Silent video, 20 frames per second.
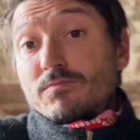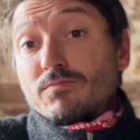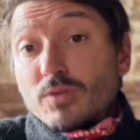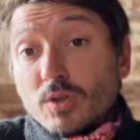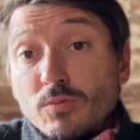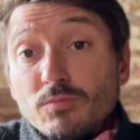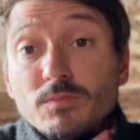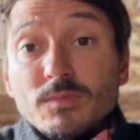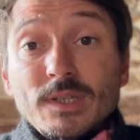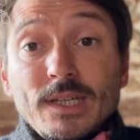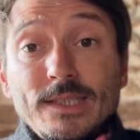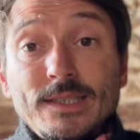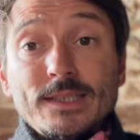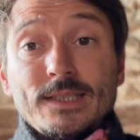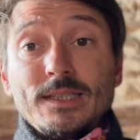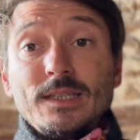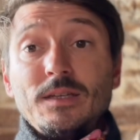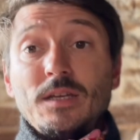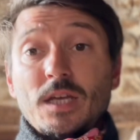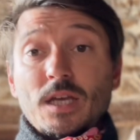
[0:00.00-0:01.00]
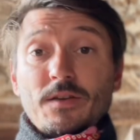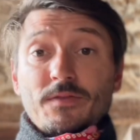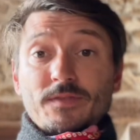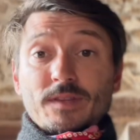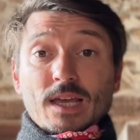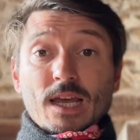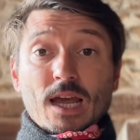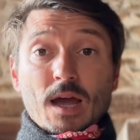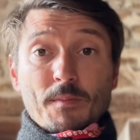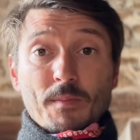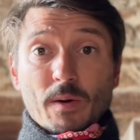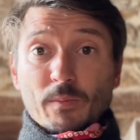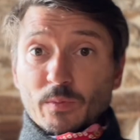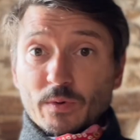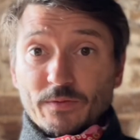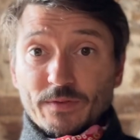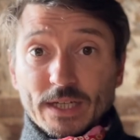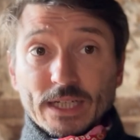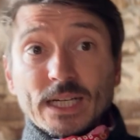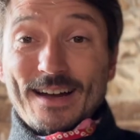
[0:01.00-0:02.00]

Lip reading: So let's see if they come up with it.